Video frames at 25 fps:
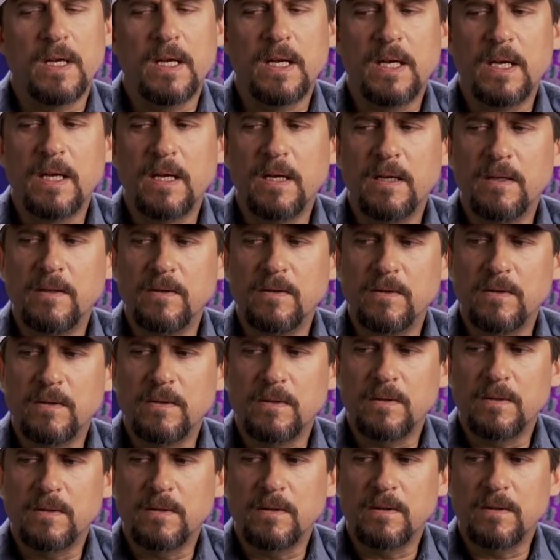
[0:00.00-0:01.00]
And
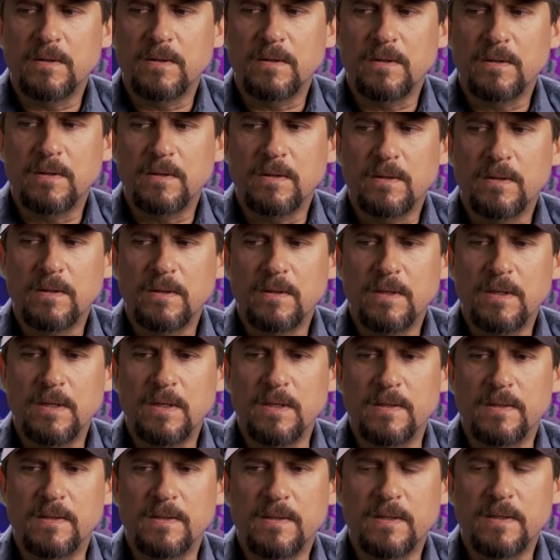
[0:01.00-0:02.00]

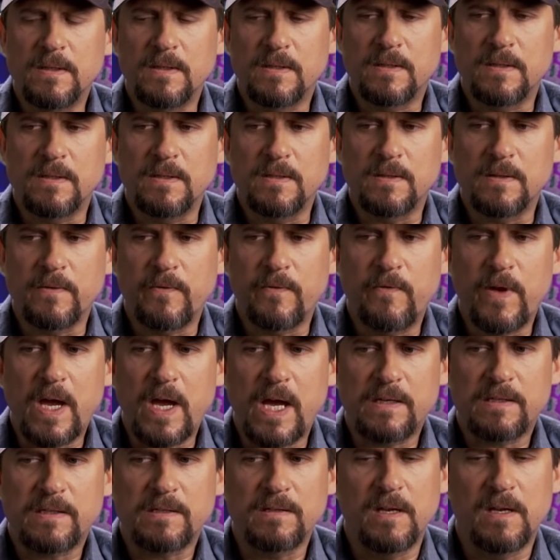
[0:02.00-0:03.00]
it's a
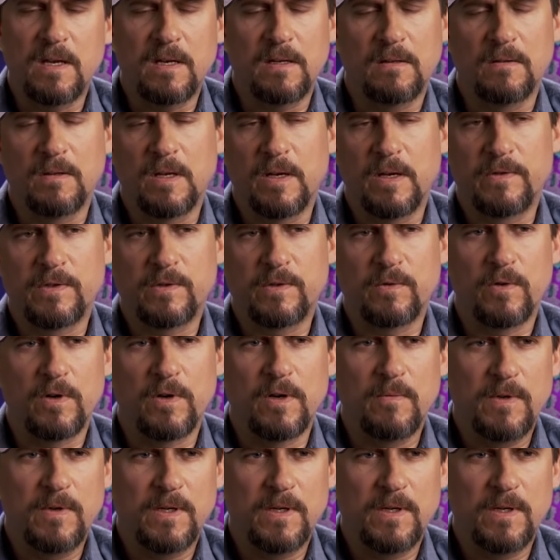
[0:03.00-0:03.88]
fascinating love story,